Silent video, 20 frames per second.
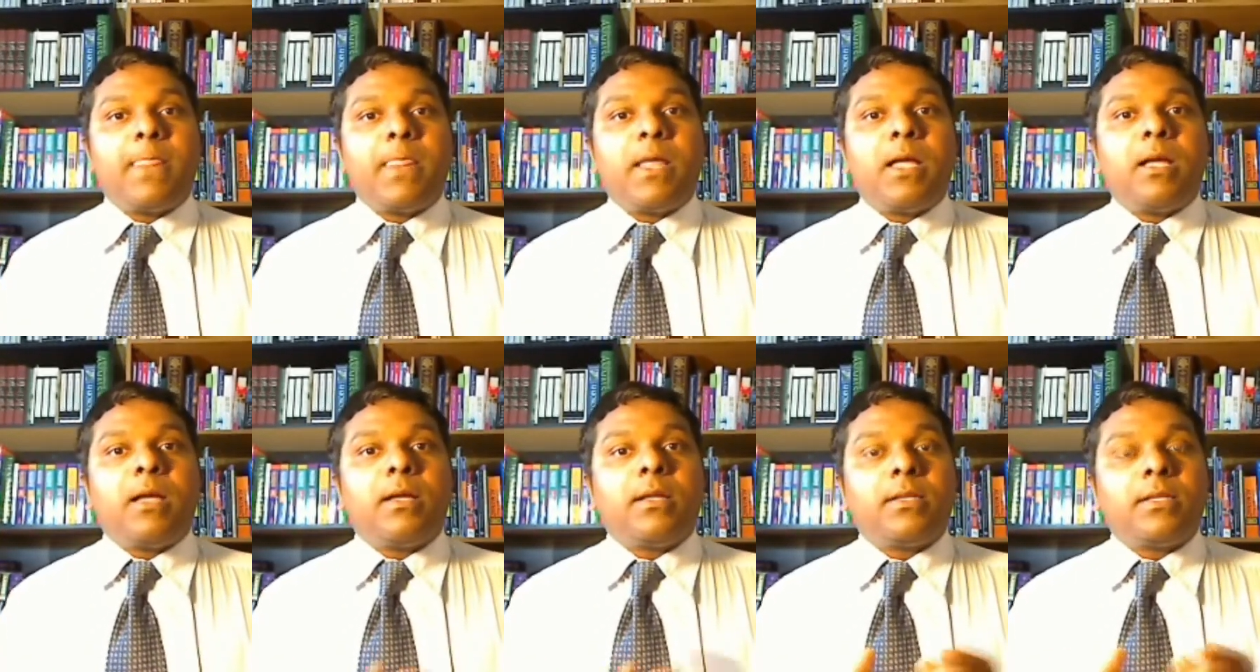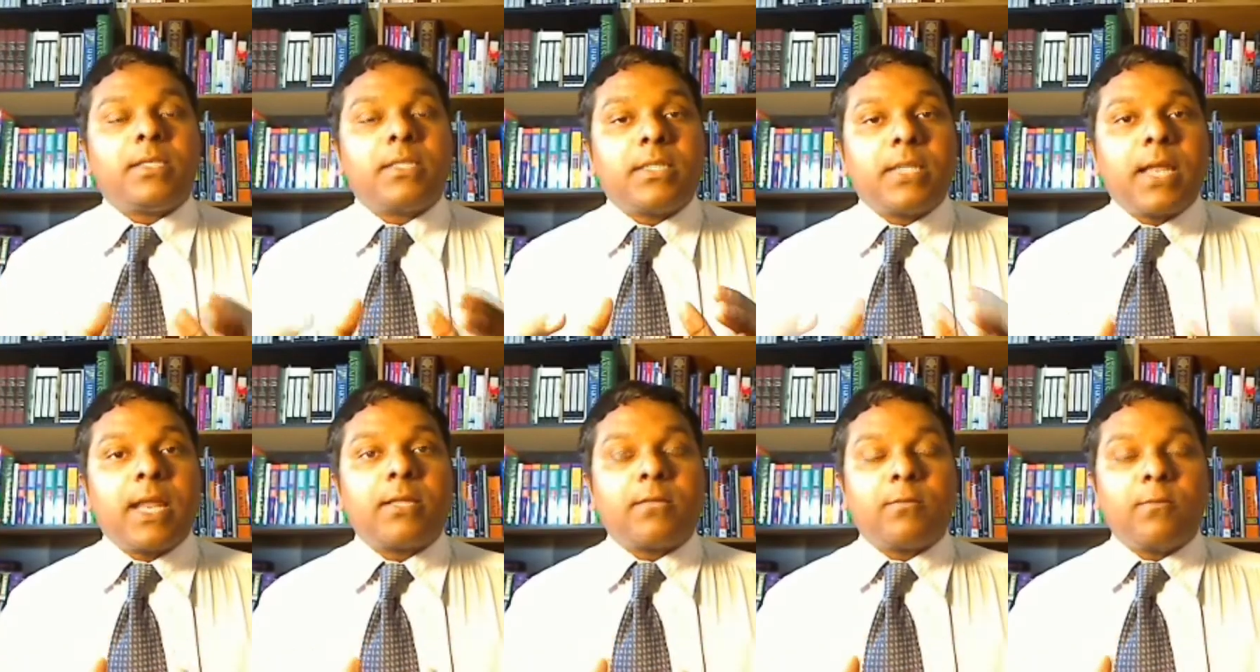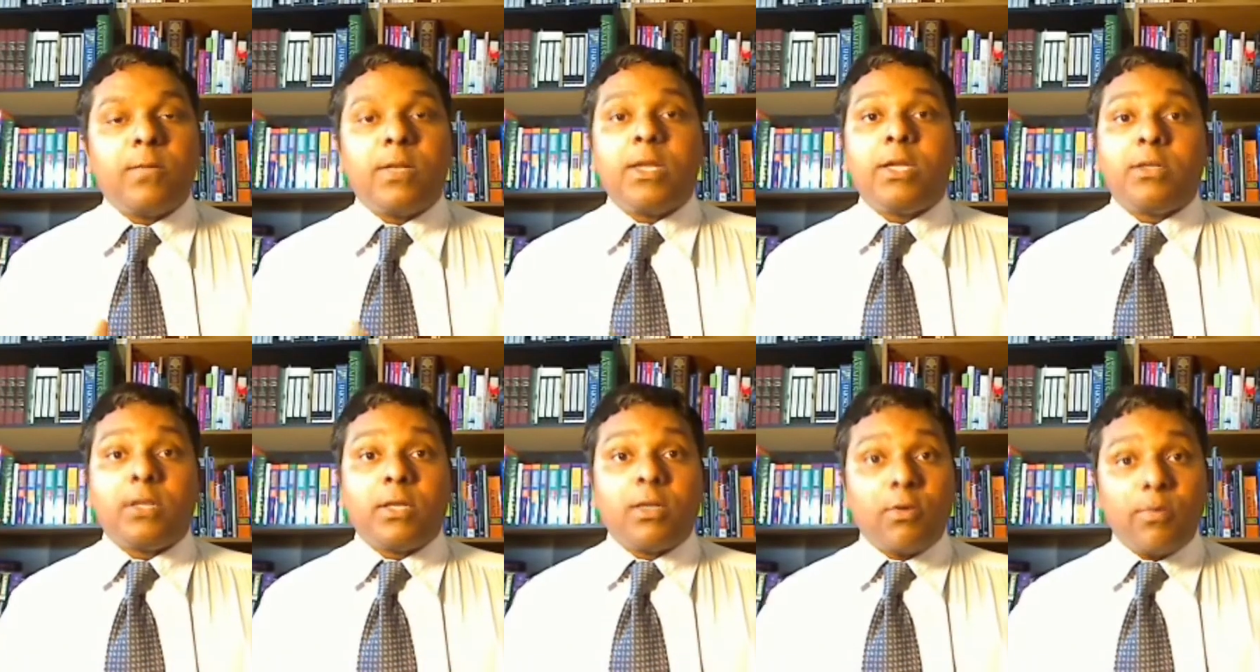uh, strength we
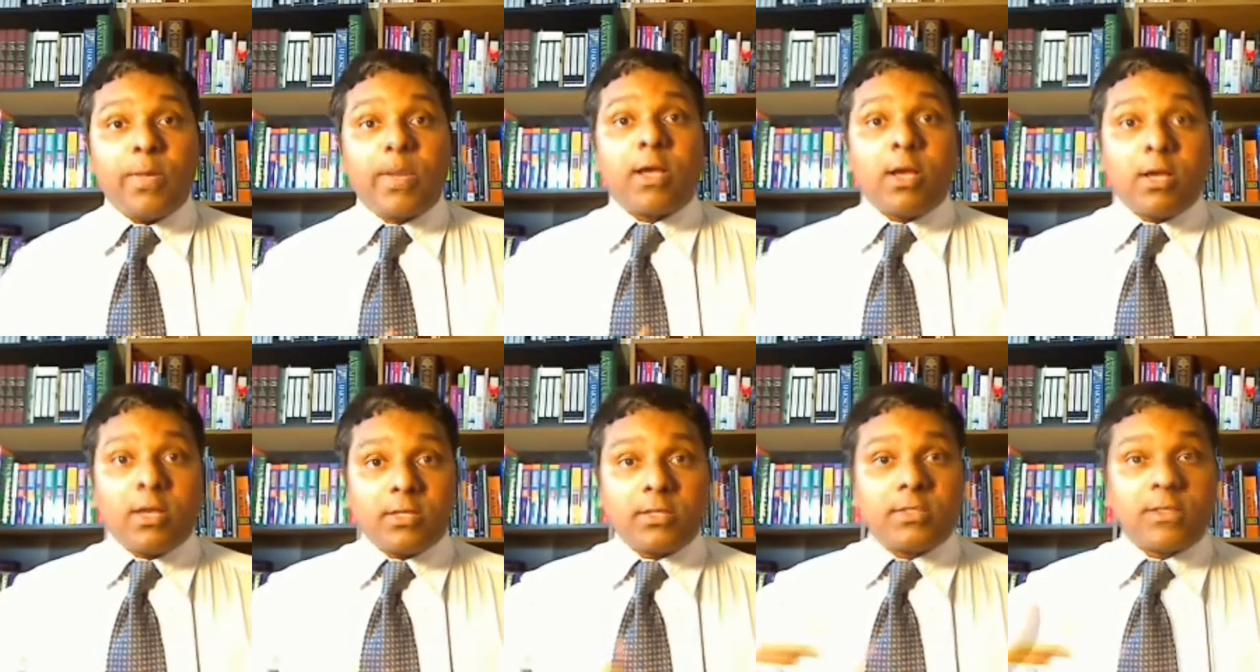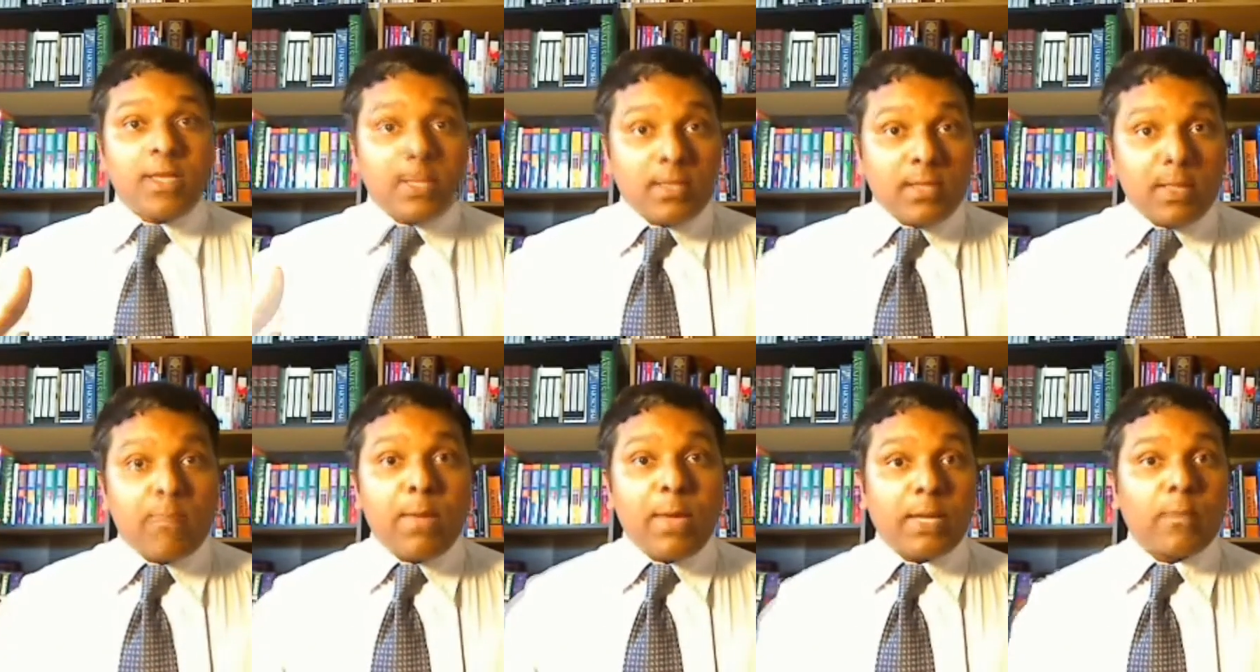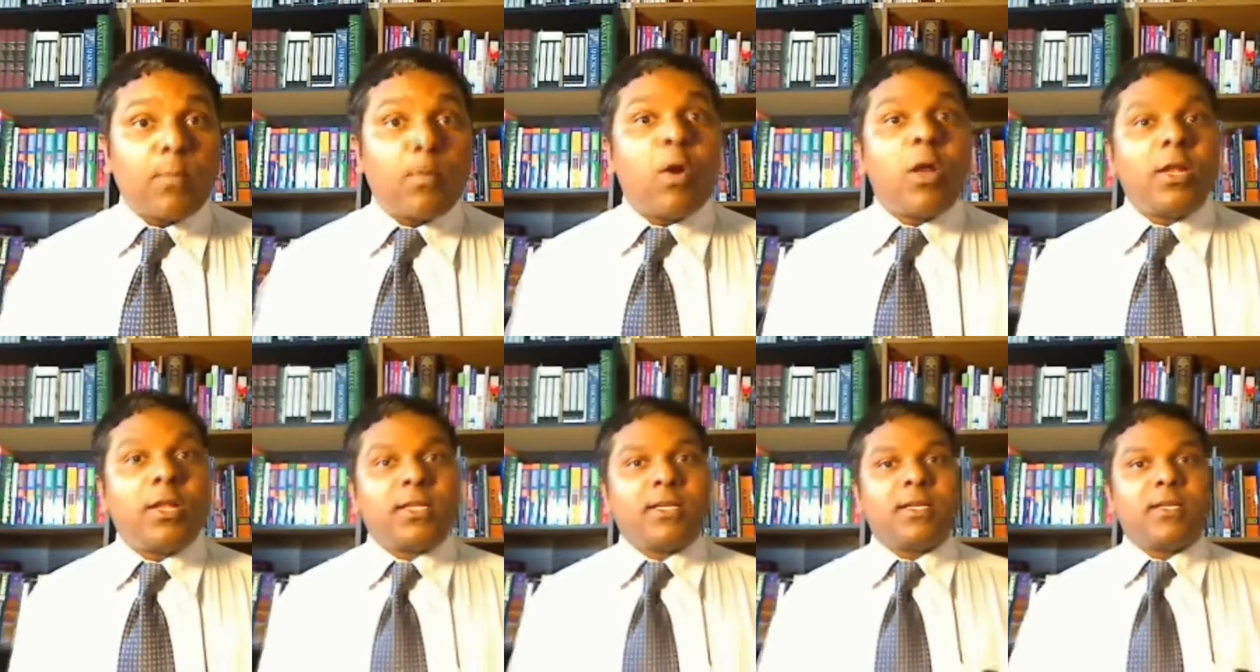need to give because the
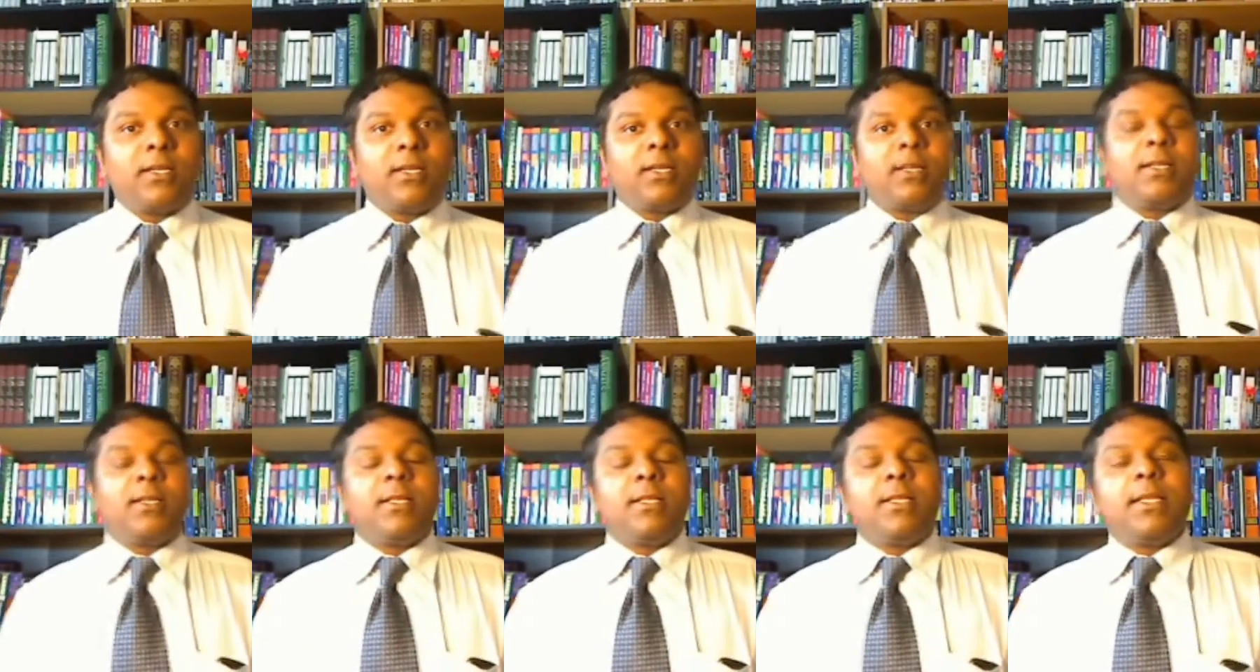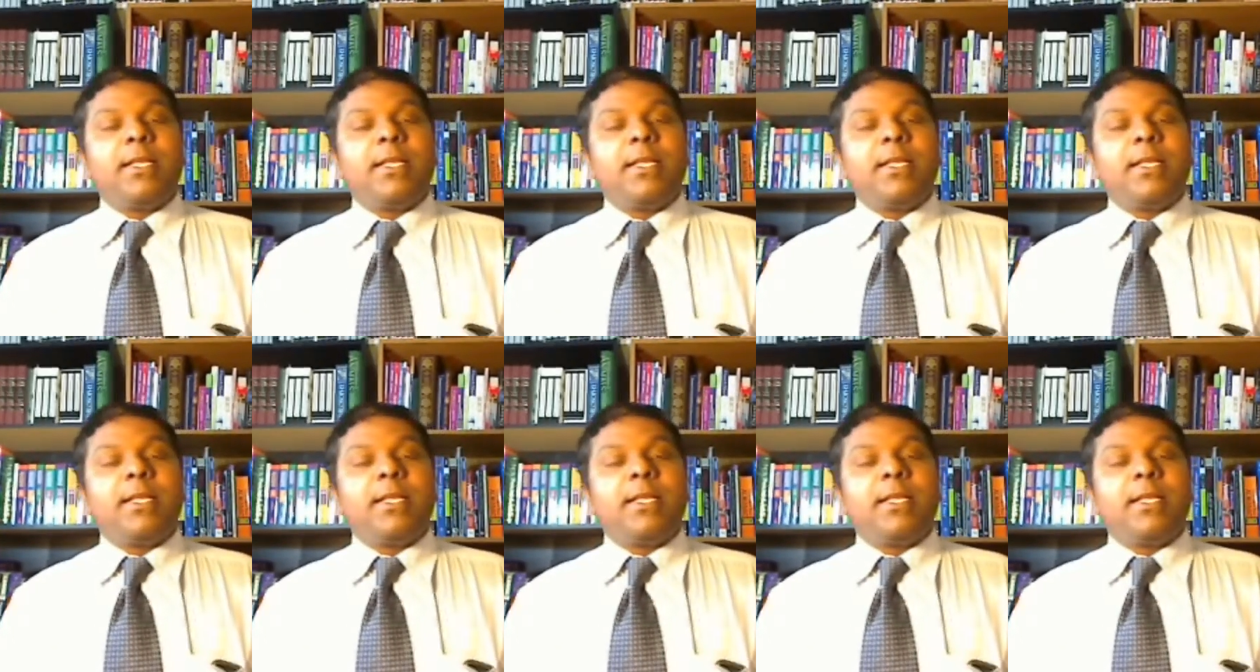metabolic uh,